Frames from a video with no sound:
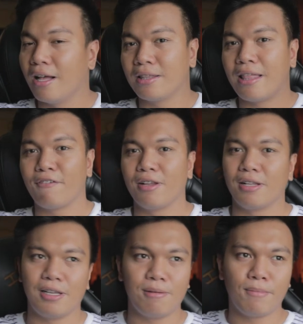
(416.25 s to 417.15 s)
I'd
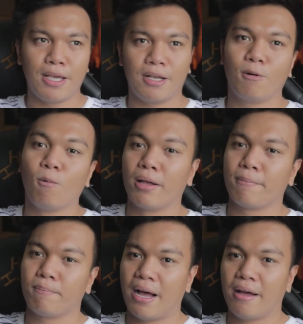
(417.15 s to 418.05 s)
definitely make
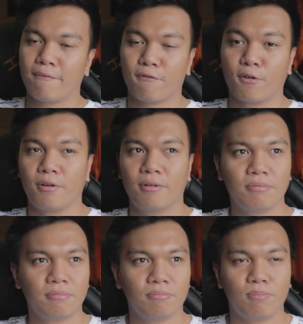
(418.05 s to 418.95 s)
one pa for
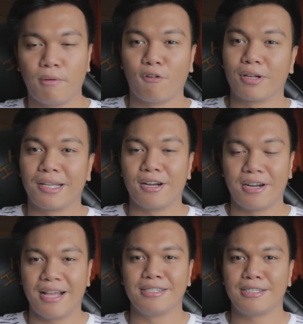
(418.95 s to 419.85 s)
before the
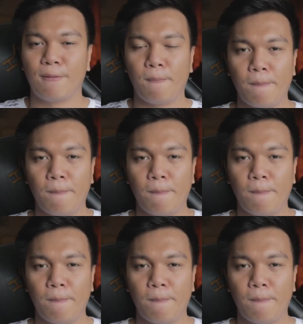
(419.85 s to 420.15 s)
year ends.